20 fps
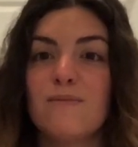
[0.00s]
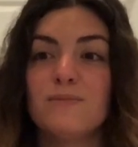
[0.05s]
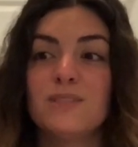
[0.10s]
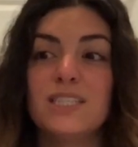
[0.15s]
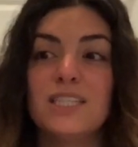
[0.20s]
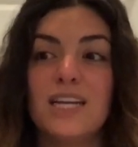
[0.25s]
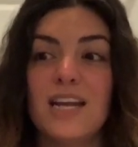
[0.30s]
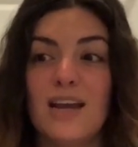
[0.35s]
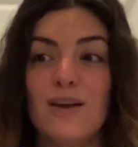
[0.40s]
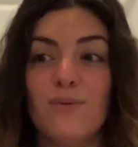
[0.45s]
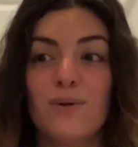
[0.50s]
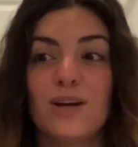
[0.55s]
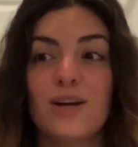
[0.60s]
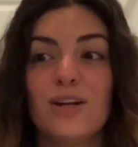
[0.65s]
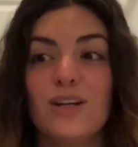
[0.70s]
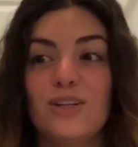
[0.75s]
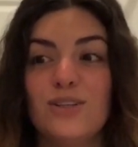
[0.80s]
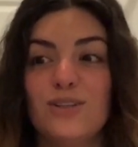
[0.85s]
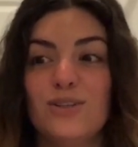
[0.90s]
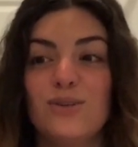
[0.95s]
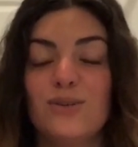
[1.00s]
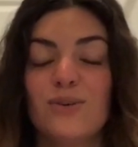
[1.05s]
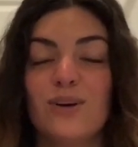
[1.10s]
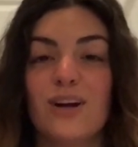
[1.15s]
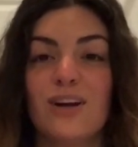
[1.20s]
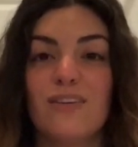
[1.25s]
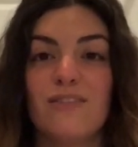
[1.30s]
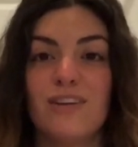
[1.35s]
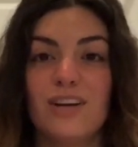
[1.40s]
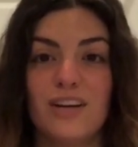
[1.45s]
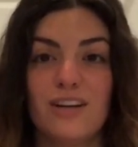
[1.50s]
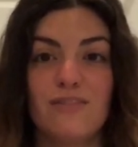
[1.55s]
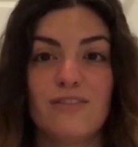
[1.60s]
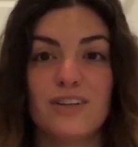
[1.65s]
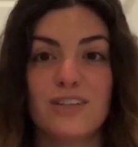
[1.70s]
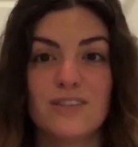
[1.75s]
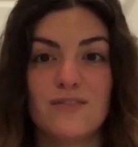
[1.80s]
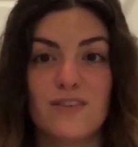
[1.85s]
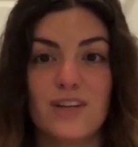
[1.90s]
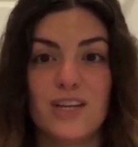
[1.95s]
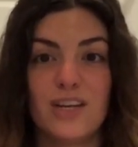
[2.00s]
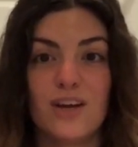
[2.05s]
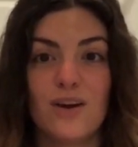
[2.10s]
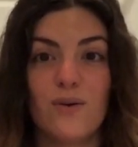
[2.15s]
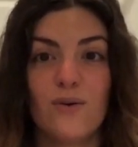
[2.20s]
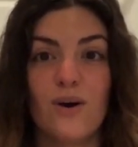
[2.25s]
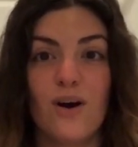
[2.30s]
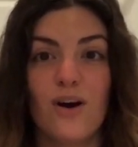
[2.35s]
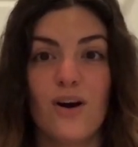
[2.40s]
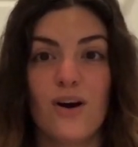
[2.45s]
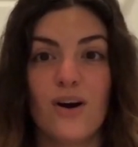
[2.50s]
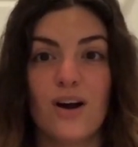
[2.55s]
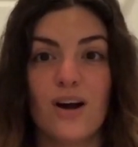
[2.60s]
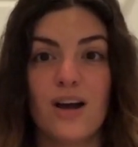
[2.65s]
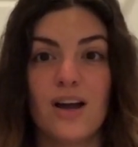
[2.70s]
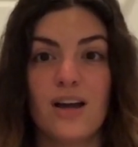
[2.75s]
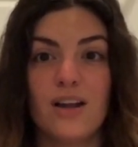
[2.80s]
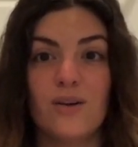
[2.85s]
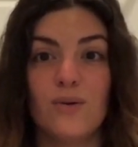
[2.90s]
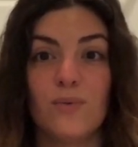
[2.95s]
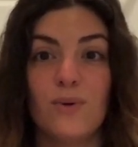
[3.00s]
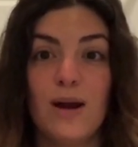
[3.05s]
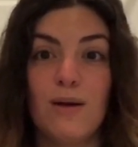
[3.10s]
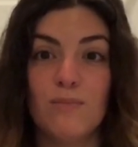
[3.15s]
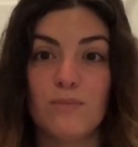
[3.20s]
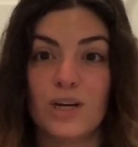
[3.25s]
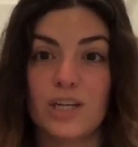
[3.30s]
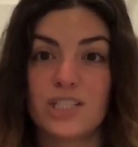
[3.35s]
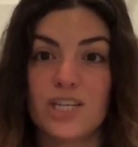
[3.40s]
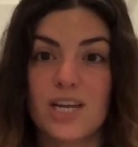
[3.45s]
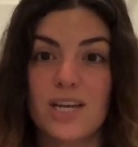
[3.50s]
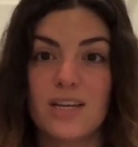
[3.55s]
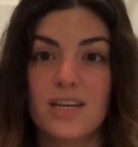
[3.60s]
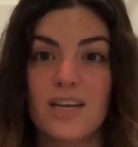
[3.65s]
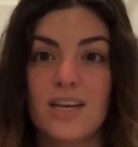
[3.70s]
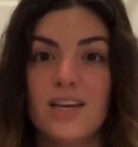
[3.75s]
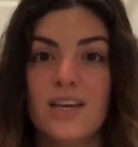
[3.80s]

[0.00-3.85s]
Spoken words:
Today we're gonna do our very first video on round brushing.